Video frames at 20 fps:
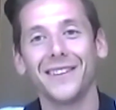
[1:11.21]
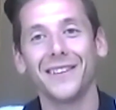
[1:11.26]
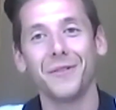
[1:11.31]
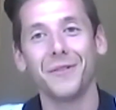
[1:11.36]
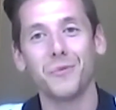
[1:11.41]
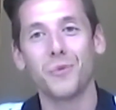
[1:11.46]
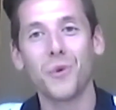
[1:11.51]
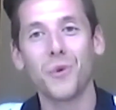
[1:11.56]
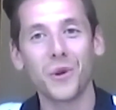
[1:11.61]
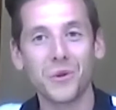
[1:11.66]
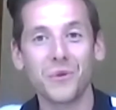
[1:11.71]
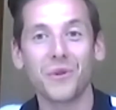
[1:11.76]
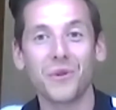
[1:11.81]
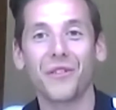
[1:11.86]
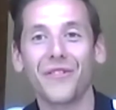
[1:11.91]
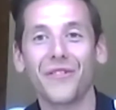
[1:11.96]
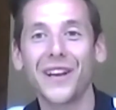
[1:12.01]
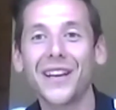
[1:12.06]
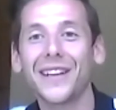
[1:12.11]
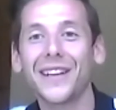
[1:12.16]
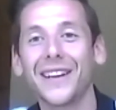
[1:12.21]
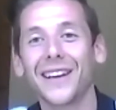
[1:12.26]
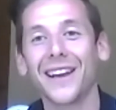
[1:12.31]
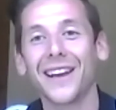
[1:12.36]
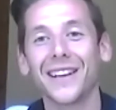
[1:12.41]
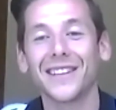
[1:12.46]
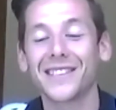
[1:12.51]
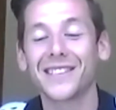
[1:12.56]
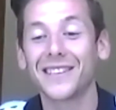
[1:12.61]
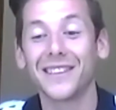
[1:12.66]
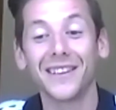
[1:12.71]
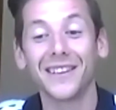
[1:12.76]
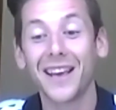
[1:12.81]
and what you were fighting against. And